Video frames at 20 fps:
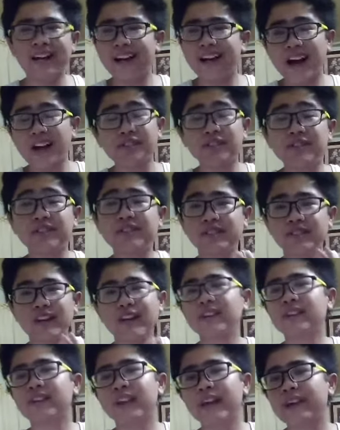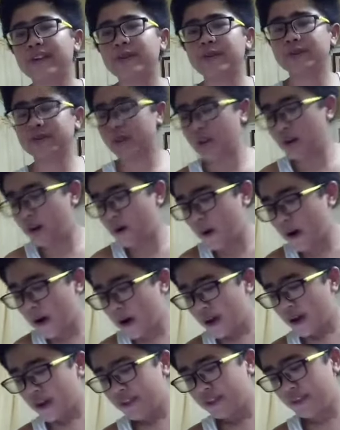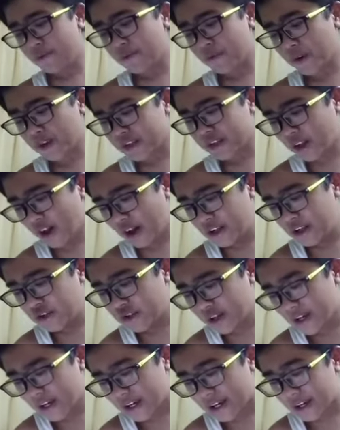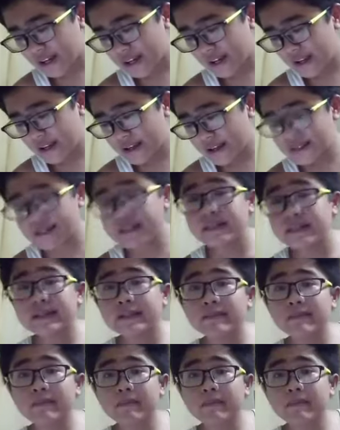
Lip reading: I'll just decide later. So, the first country is